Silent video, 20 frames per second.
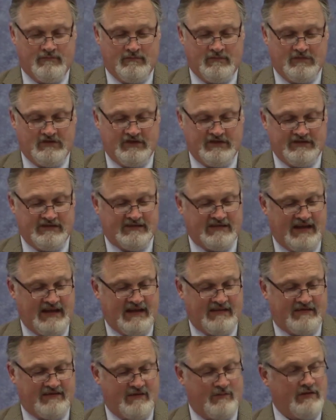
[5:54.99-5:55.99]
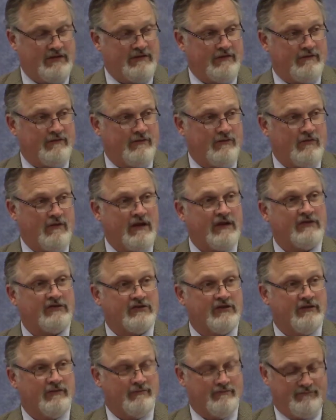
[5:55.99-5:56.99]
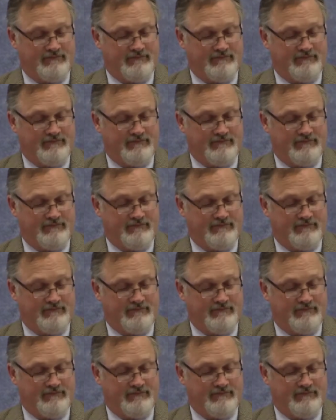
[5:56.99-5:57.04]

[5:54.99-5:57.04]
Jesus asked them a different question.